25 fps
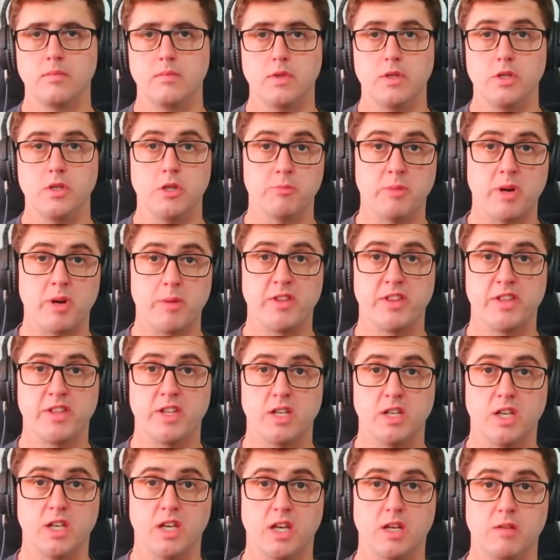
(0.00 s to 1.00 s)
You might be
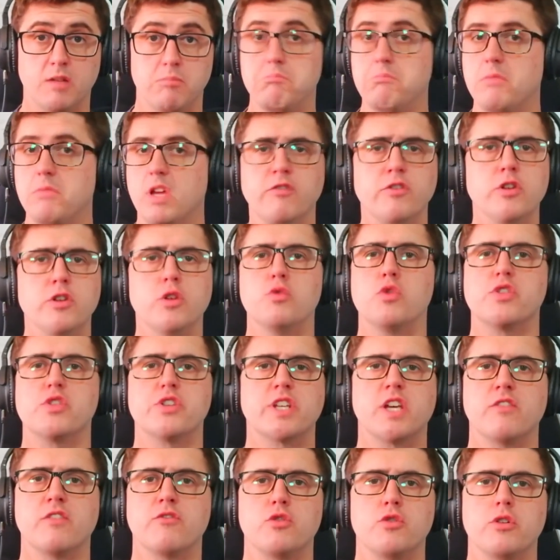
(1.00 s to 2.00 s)
thinking, if you want to
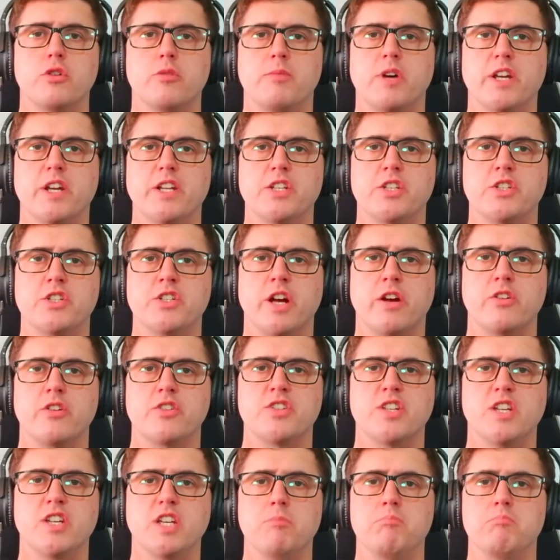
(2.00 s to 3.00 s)
give all your money to
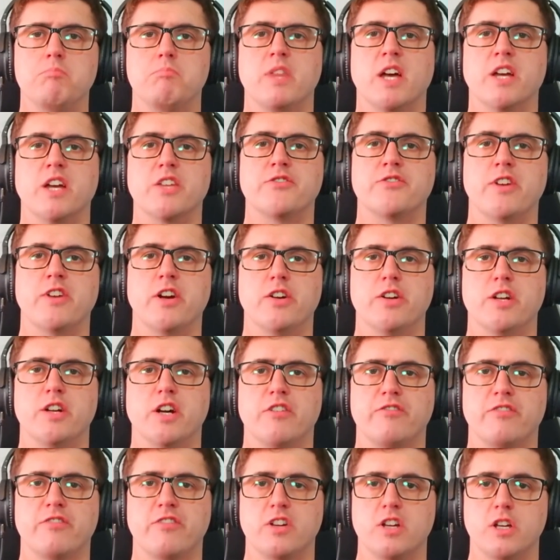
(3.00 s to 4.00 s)
charity, that's fair
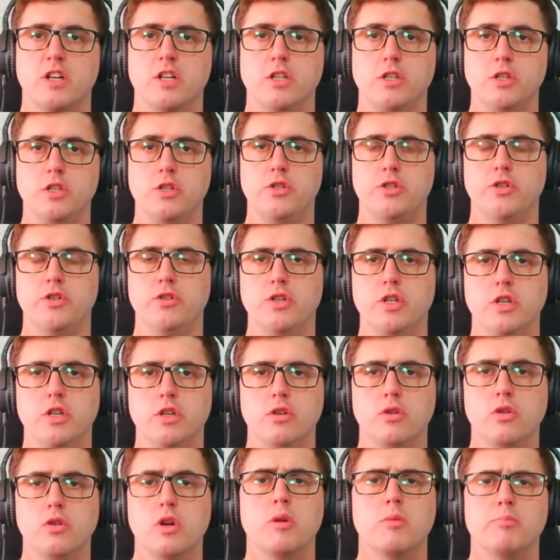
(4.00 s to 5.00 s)
enough, you do
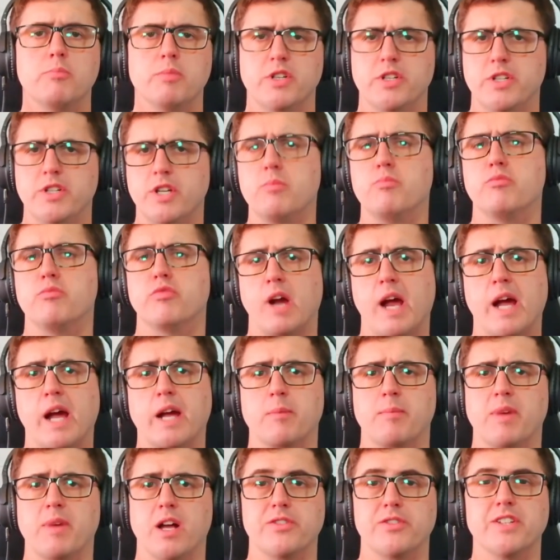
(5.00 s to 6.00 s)
you, but don't brag
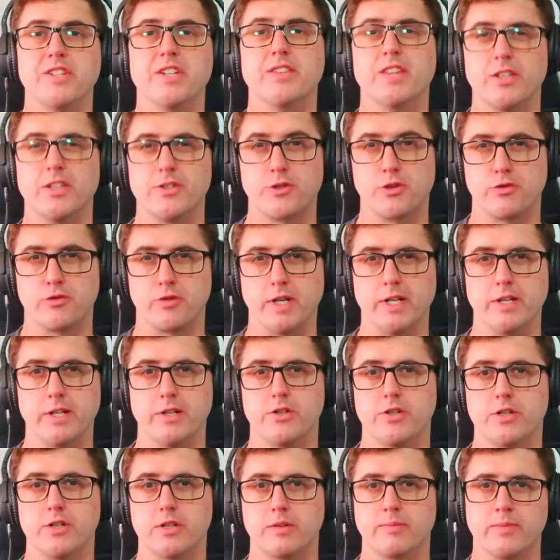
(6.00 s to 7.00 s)
about it, that's
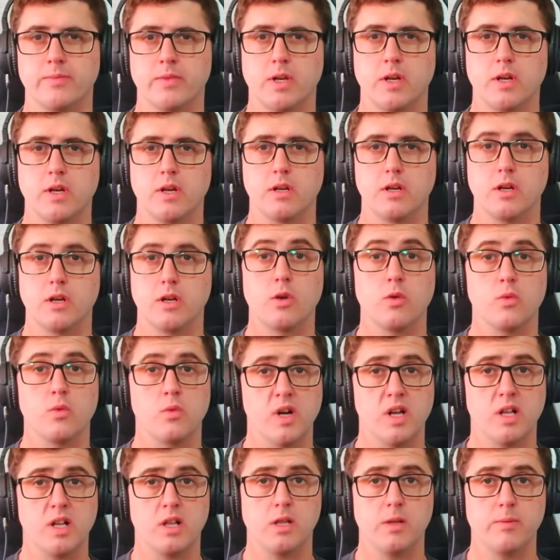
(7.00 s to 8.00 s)
cringe.
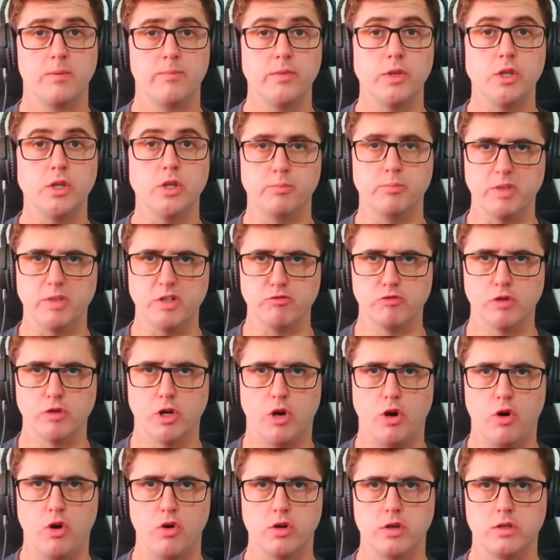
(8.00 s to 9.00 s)
Well, you'd be
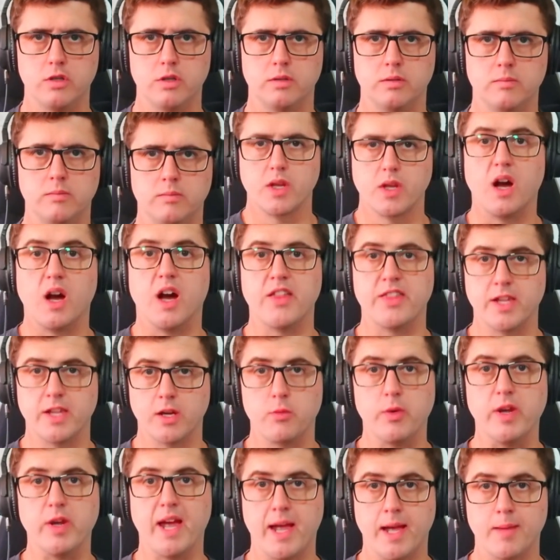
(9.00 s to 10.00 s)
wrong. I think
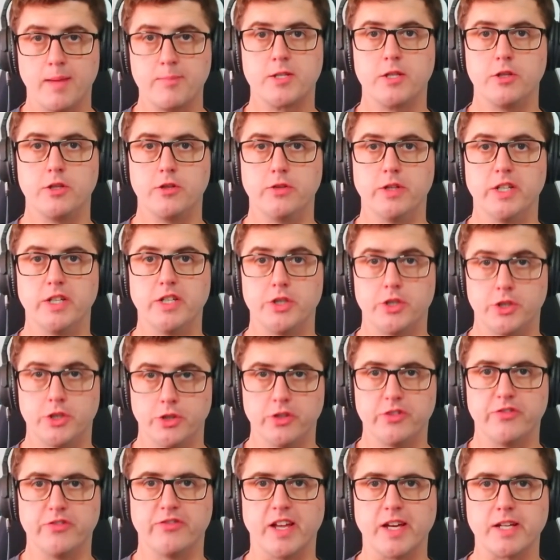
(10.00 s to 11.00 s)
we absolutely
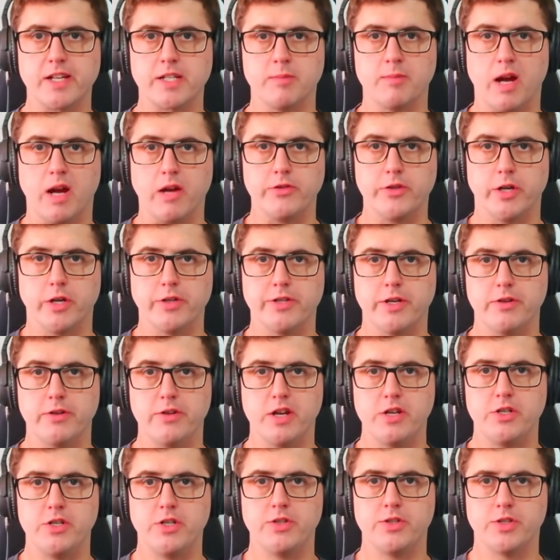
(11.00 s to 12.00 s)
should flex about our
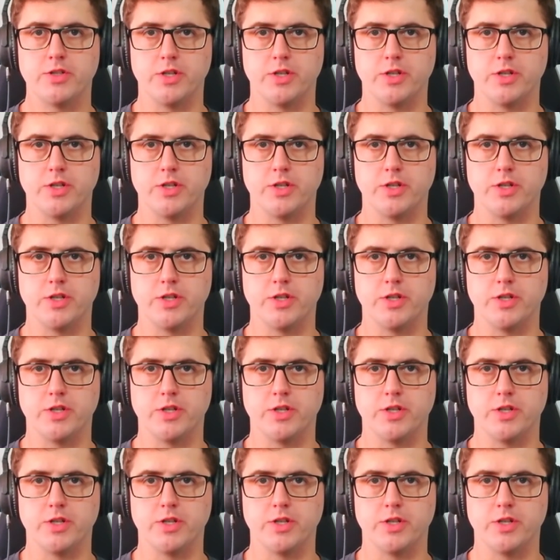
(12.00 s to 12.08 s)
donations.